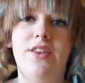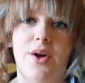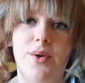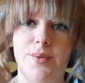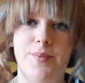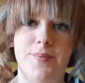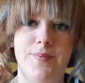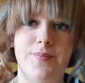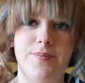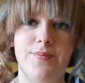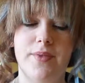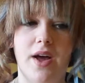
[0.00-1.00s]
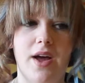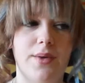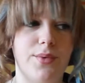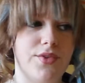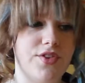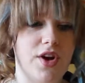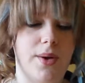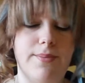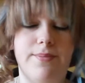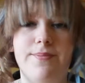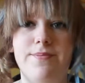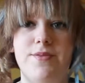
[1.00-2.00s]
No, I'll
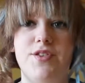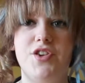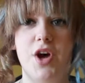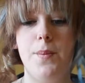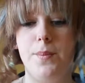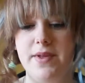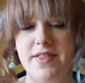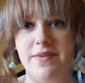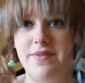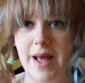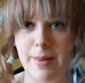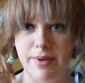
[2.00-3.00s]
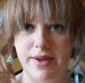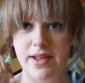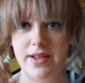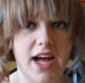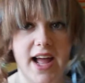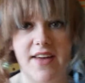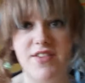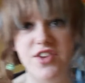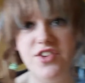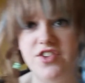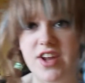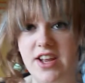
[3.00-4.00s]
stop with the flapping. I
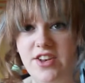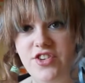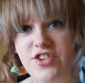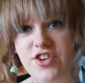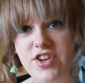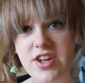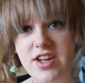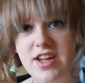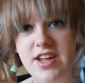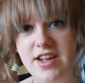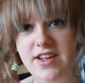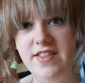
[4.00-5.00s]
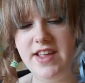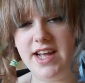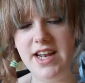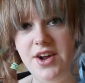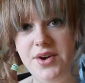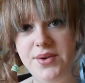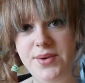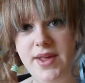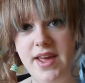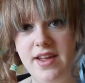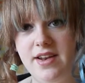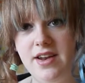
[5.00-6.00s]
haven't changed the hello
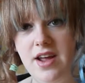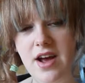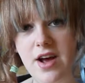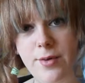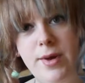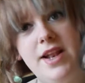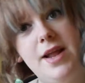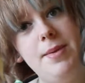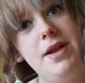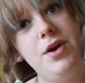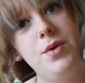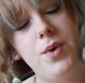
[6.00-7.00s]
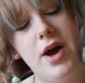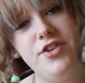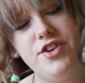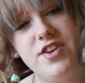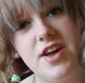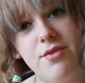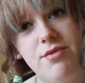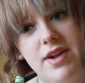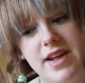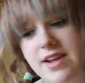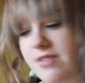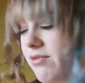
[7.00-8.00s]
yet. Let me know what I should
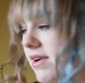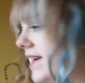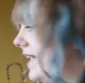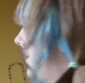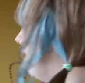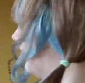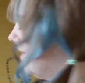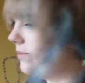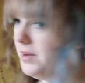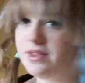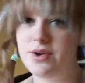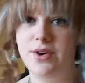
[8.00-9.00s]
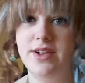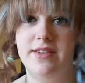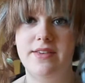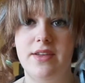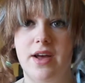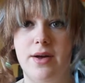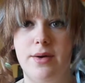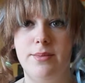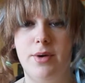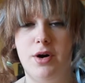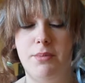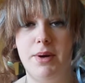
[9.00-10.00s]
like write with coins
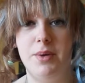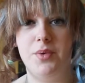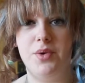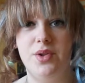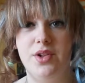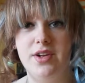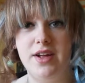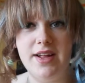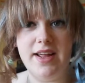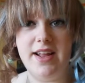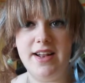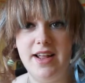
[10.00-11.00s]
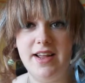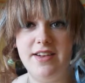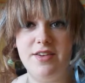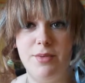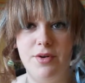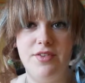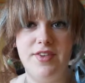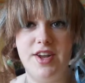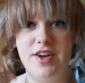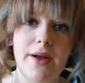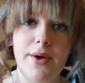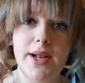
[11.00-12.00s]
on my wall in like tomorrow's
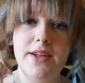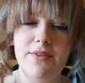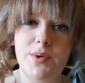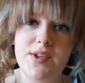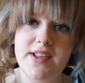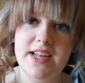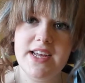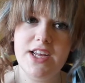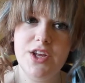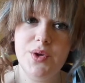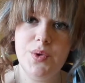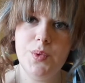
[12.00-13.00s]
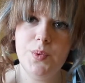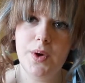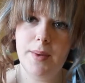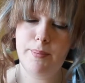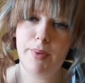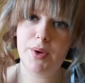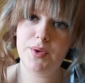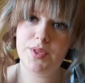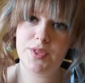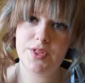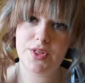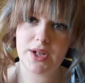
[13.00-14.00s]
I look forward to seeing you
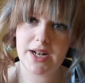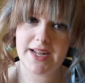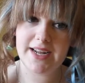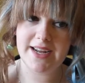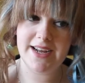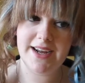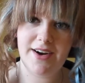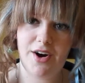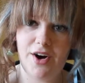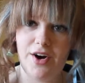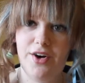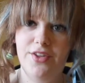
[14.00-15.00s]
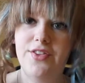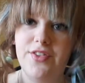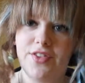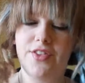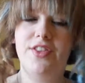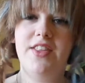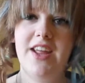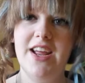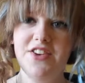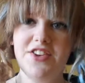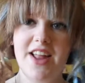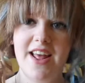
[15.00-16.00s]
both like on the
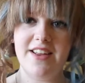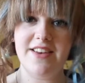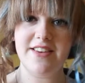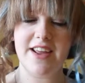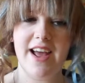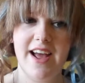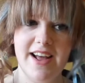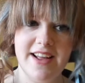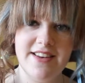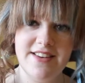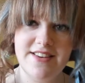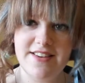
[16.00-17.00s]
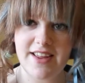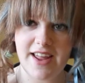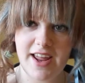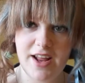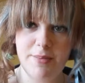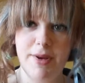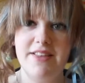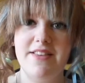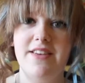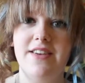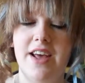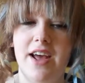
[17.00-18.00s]
internet and in
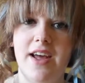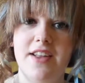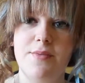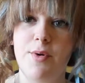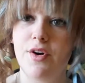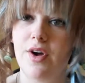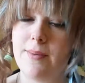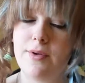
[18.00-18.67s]
person tomorrow.